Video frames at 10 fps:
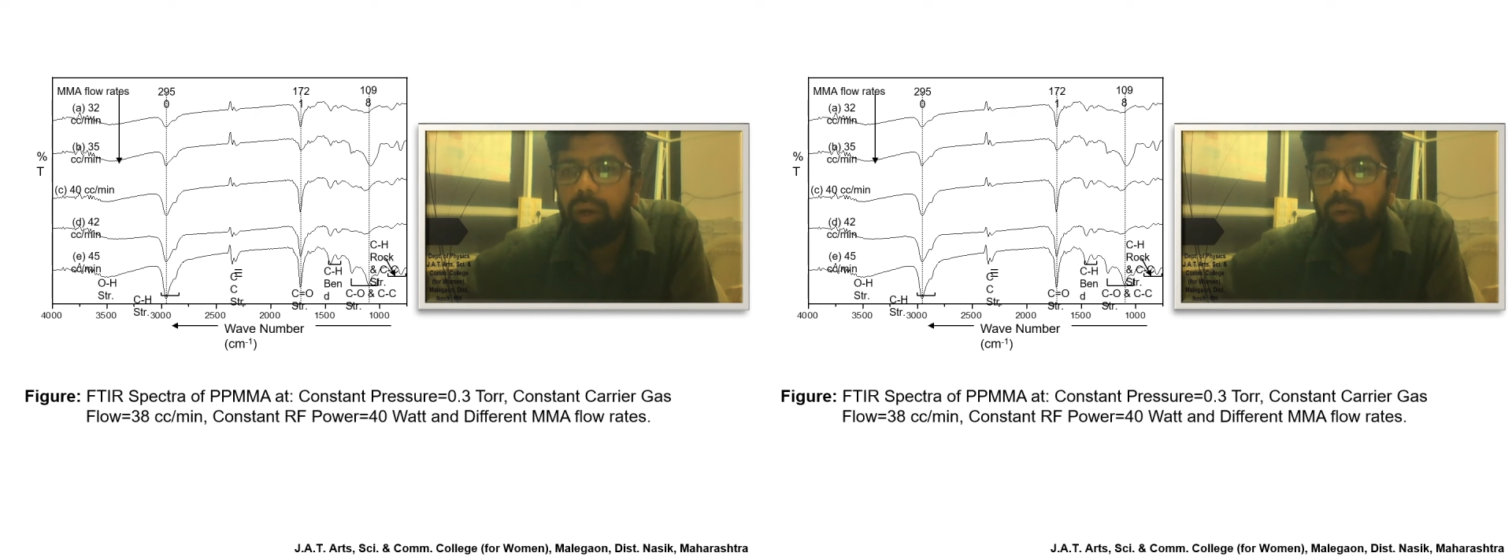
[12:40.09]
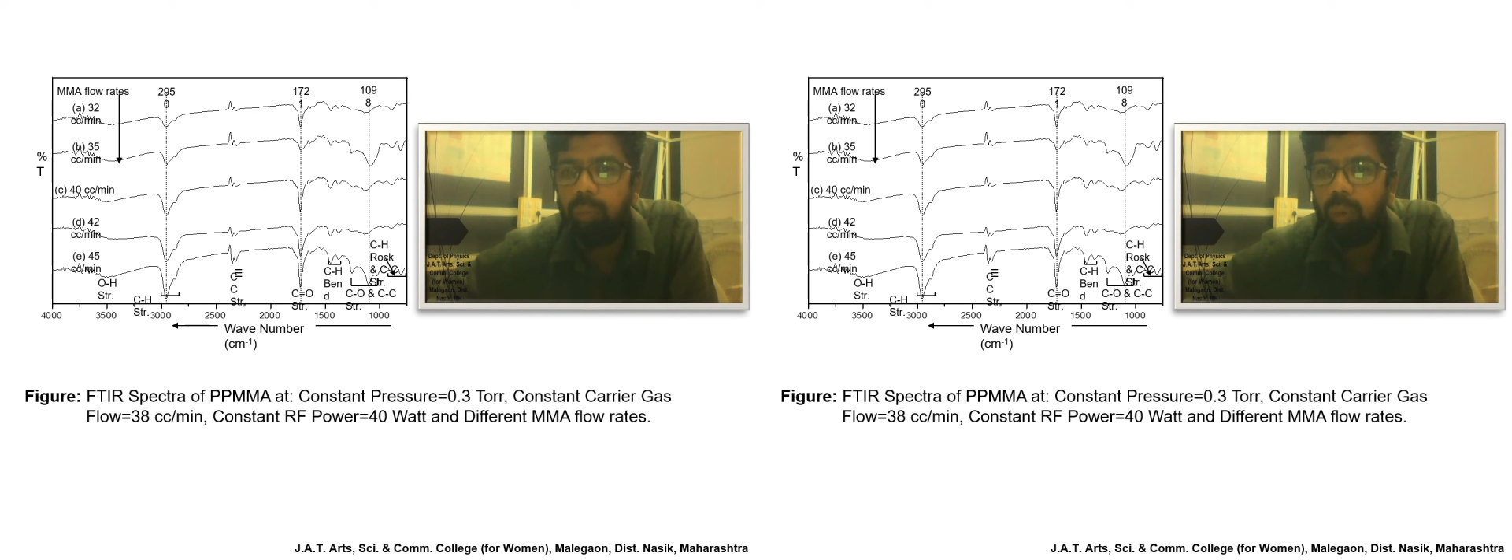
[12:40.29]

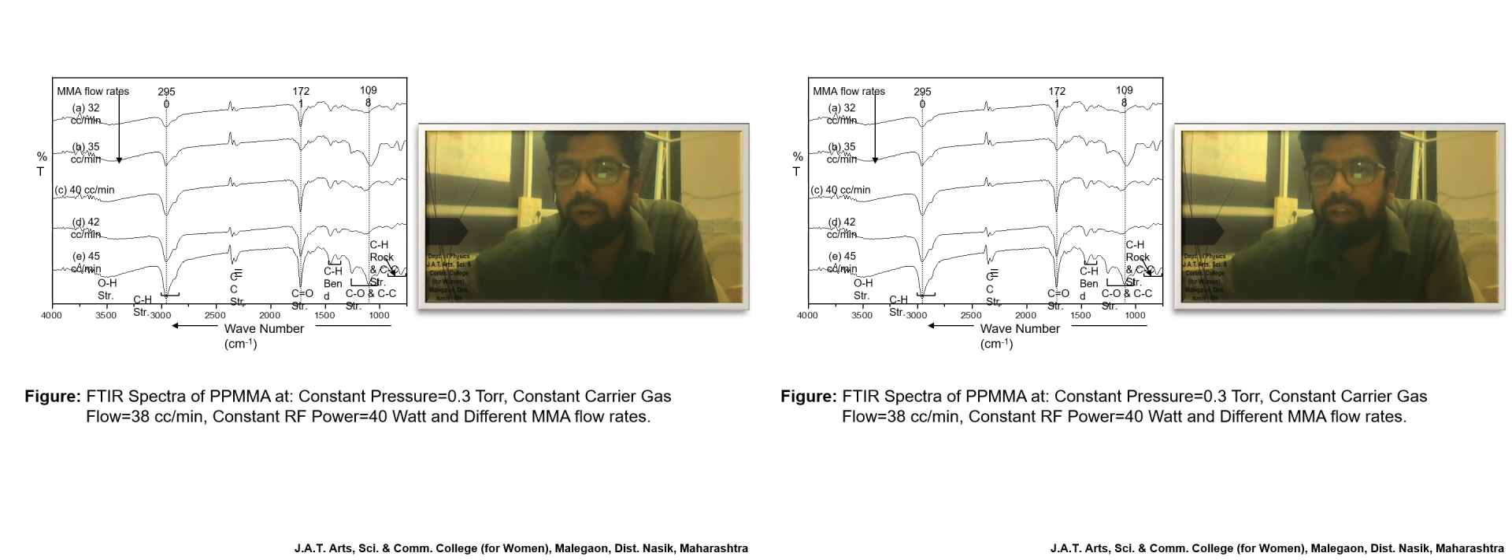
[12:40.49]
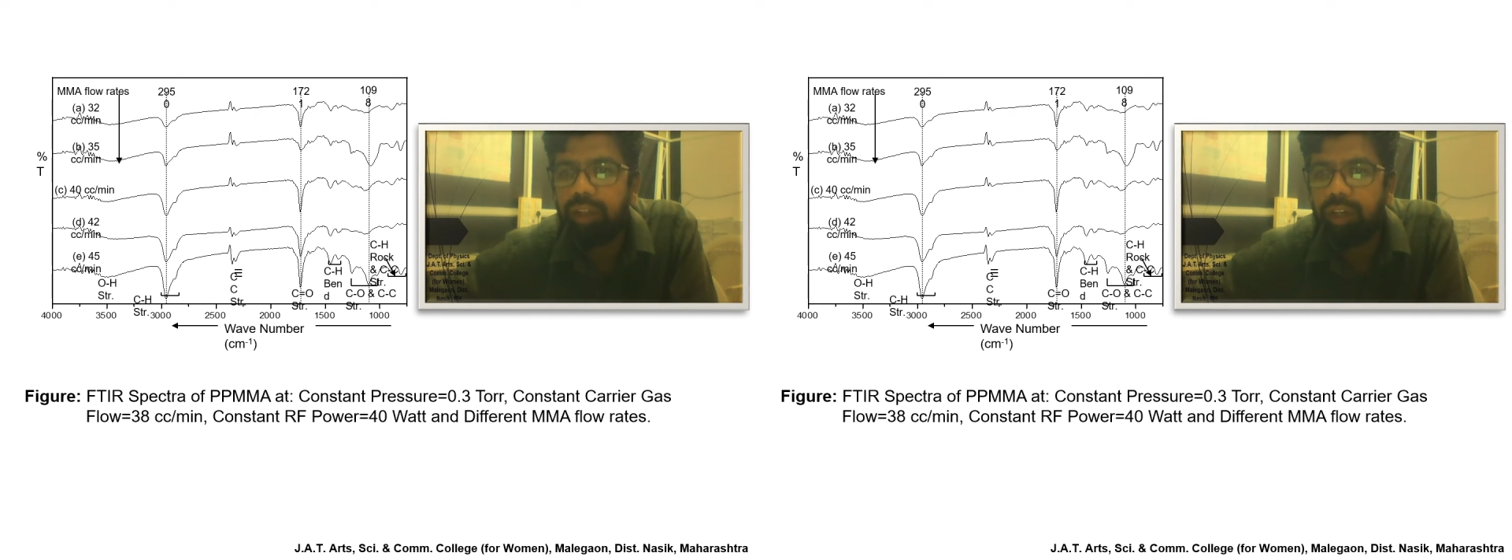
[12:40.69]

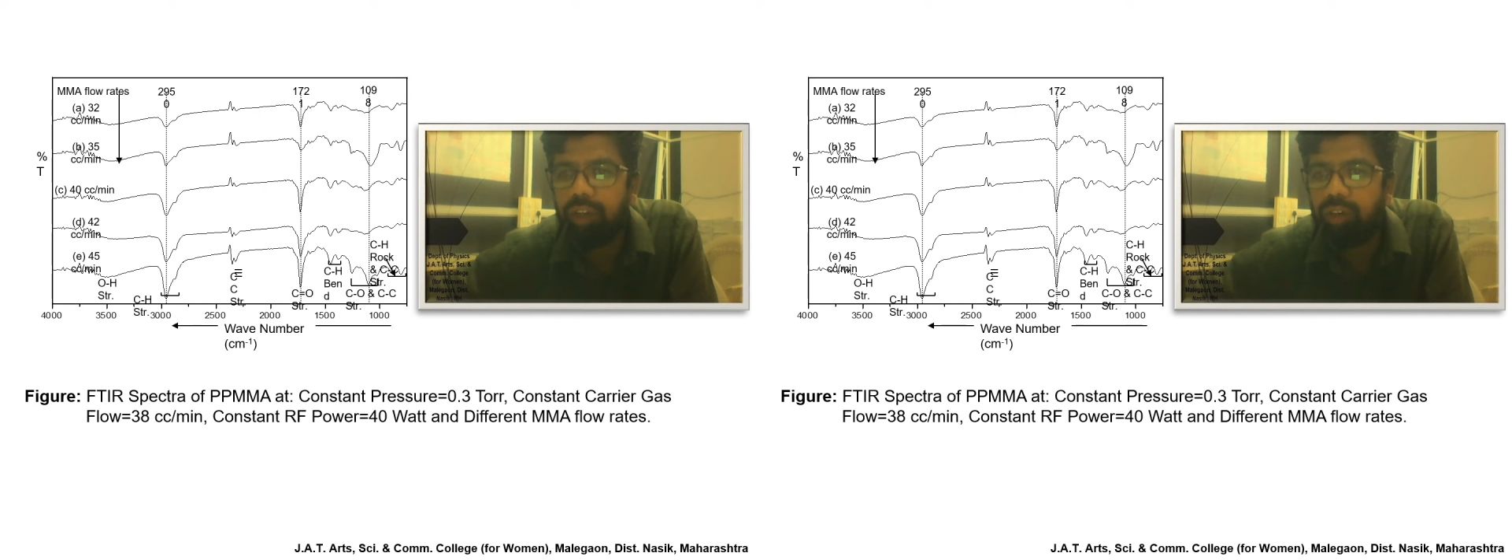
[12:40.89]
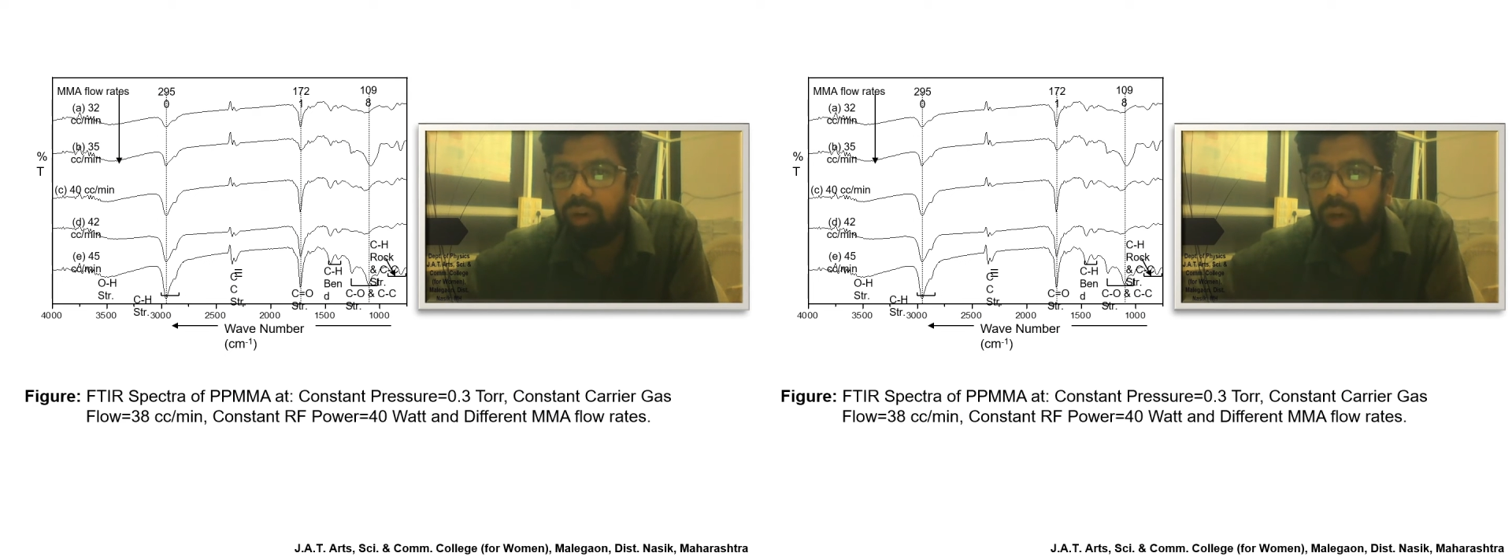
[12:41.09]

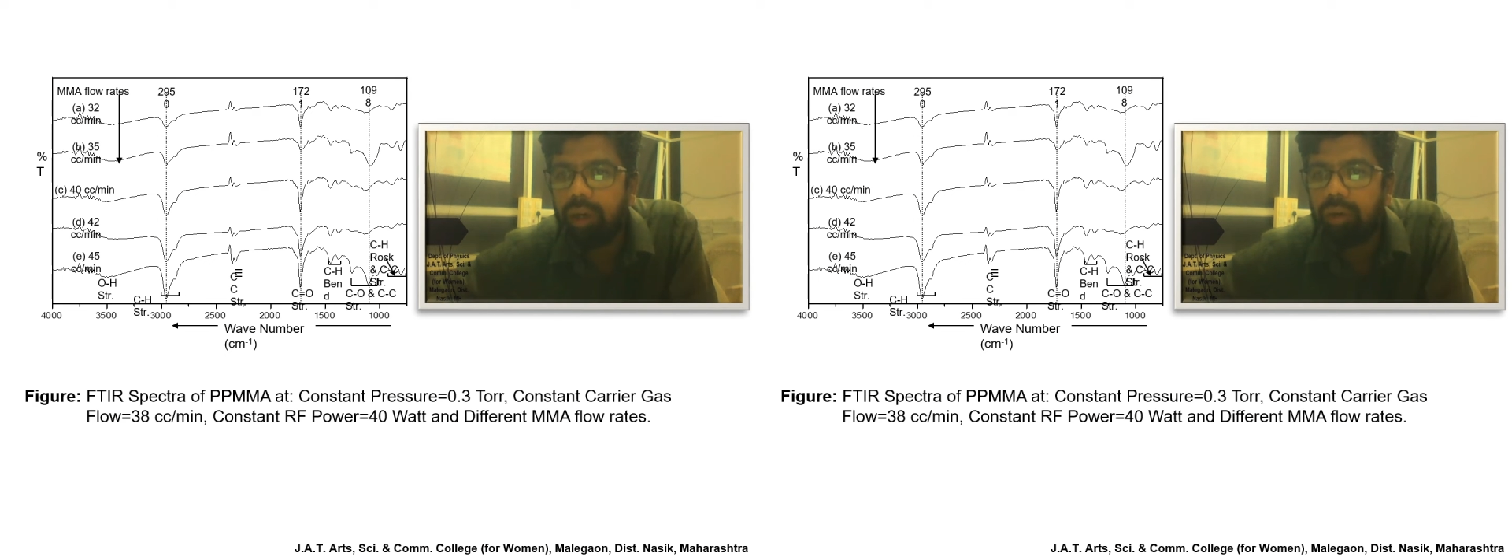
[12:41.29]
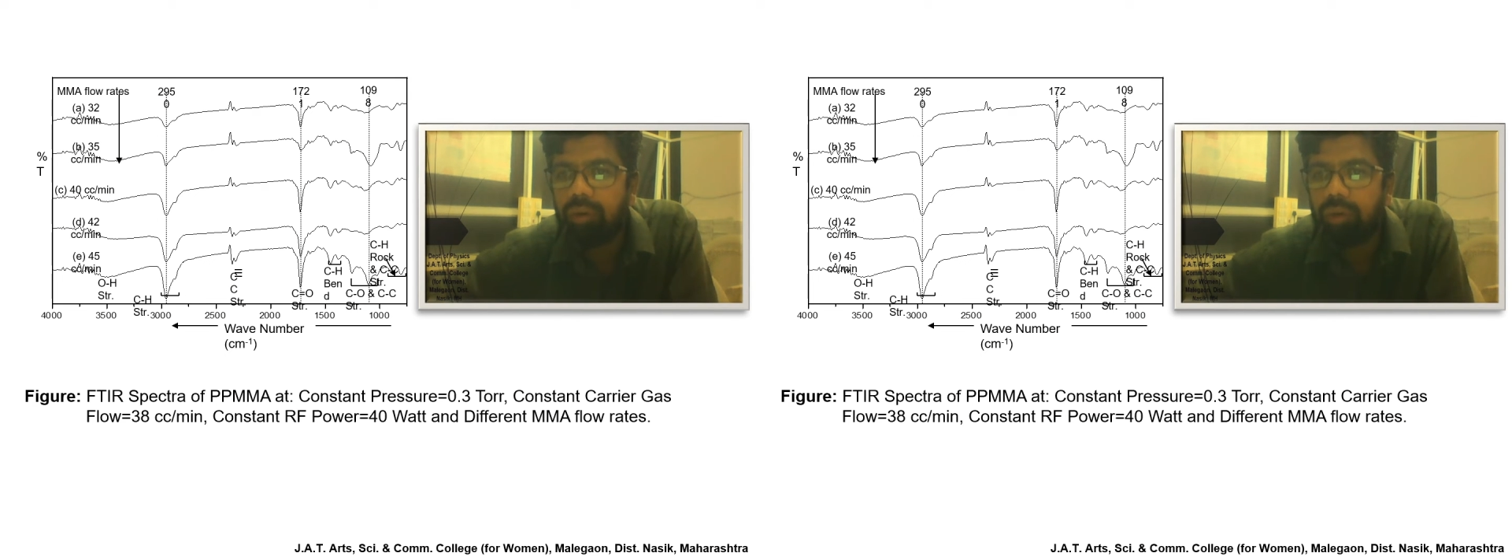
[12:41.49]
0.3
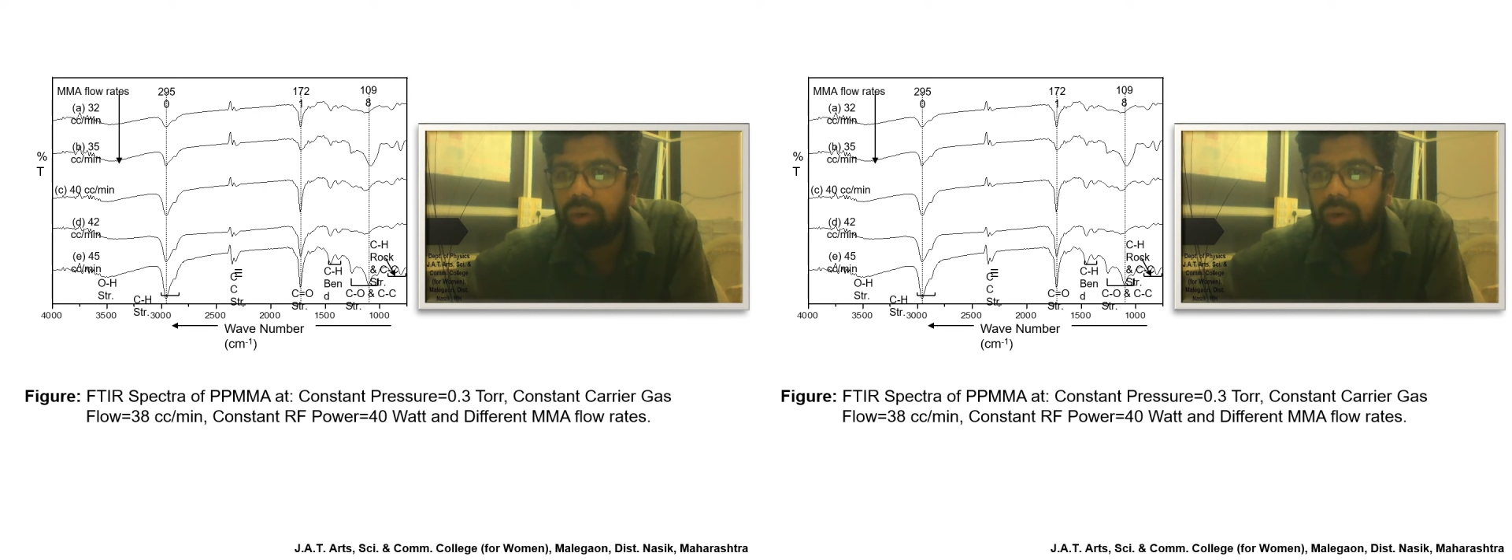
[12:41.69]
torr,